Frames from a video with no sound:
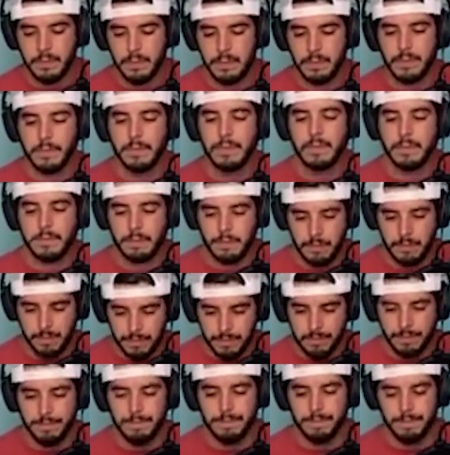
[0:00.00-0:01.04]

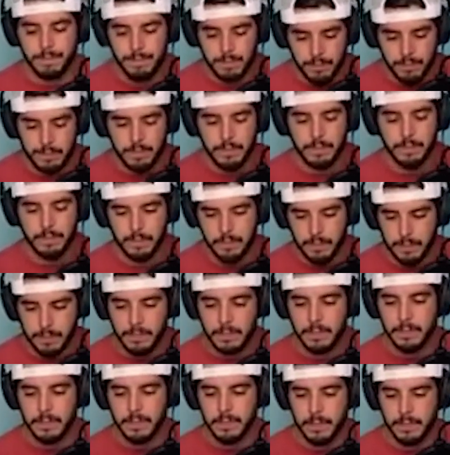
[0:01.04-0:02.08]

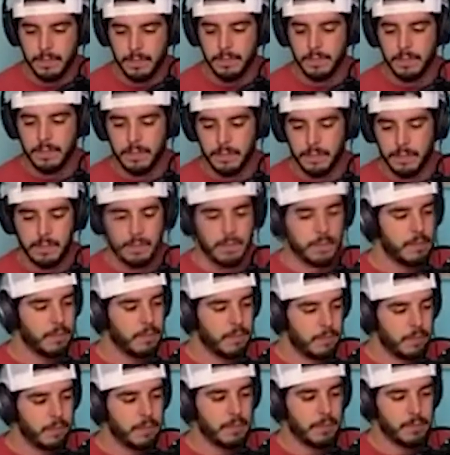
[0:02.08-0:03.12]

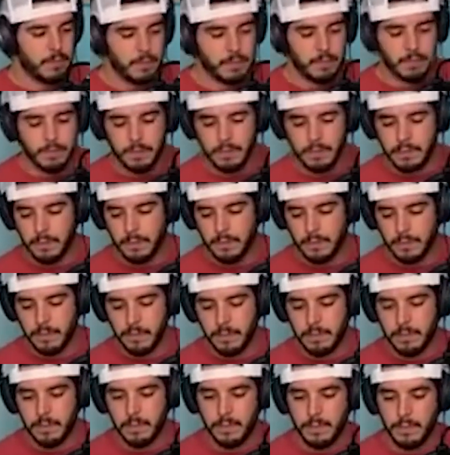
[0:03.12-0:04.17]

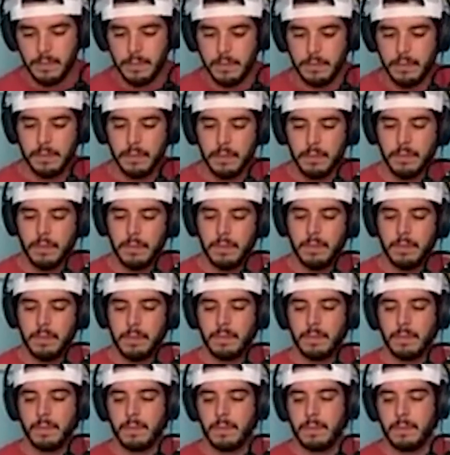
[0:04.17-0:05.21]

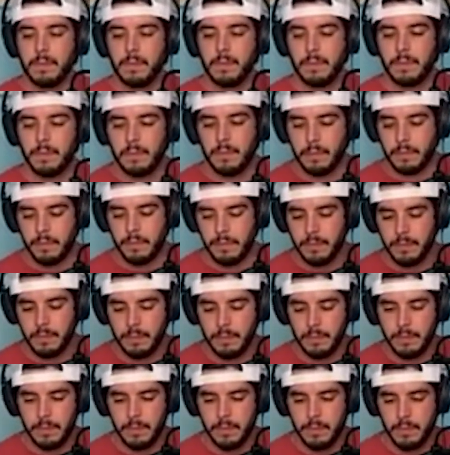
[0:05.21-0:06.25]

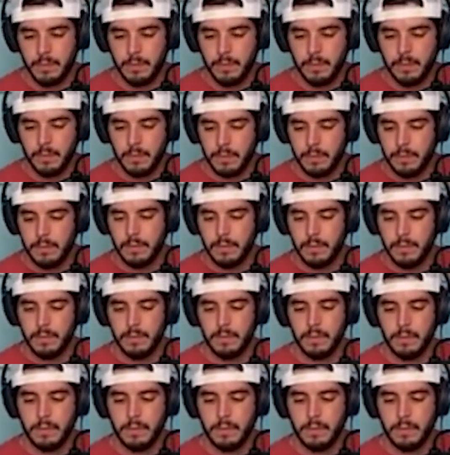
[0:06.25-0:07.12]
No words are spoken by the person on screen.